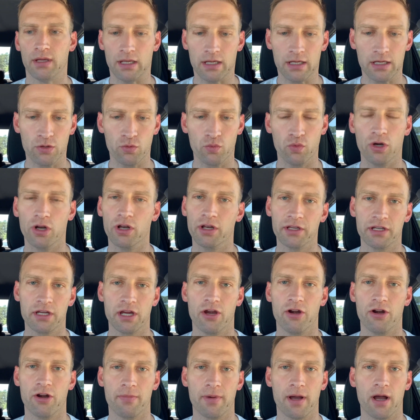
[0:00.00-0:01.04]
He really
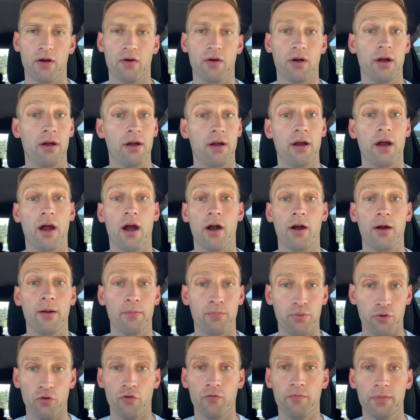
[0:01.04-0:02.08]
cared about our
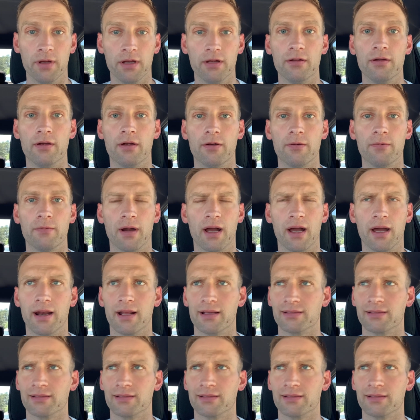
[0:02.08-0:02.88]
improvement, right?